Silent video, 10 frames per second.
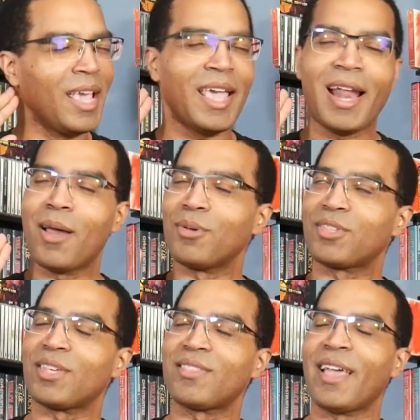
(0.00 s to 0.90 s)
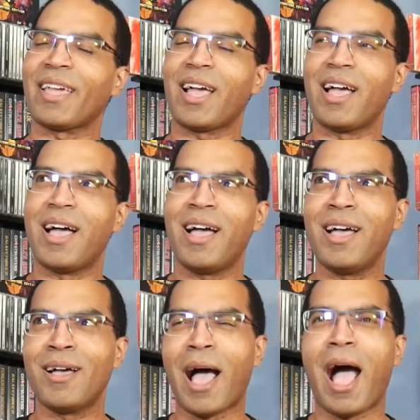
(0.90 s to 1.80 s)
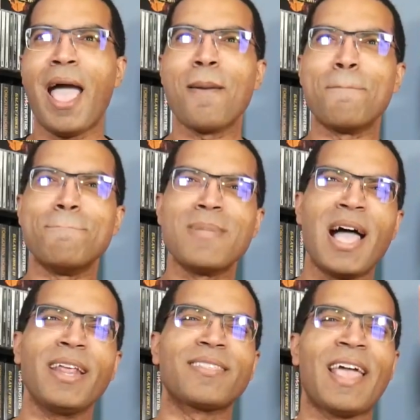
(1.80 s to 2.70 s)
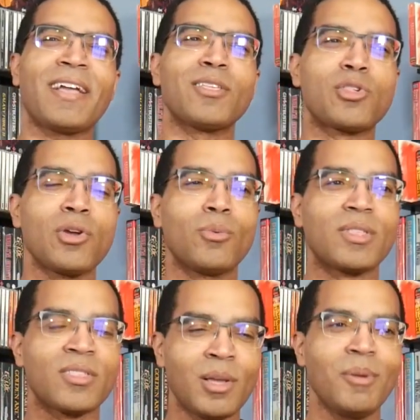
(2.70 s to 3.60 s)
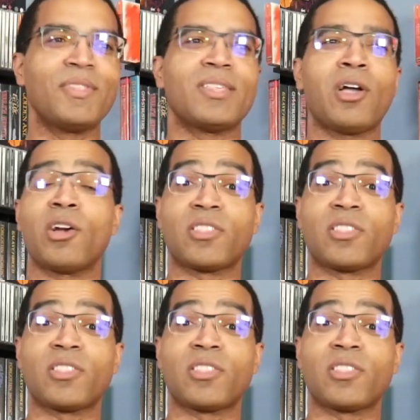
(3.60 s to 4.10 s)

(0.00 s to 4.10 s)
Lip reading: and I was just like, I am not exactly sure what some of these are.